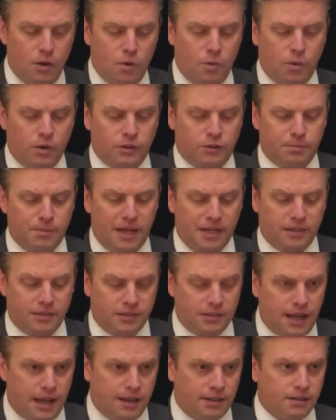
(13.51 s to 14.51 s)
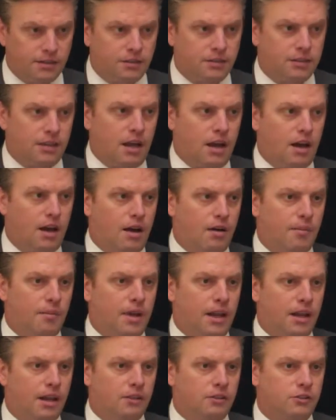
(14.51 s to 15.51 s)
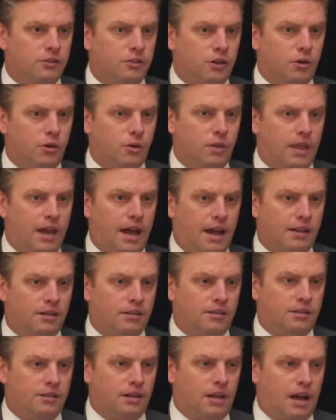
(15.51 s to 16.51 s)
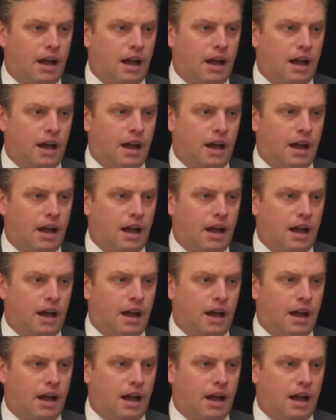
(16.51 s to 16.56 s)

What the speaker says: which makes sense, and so that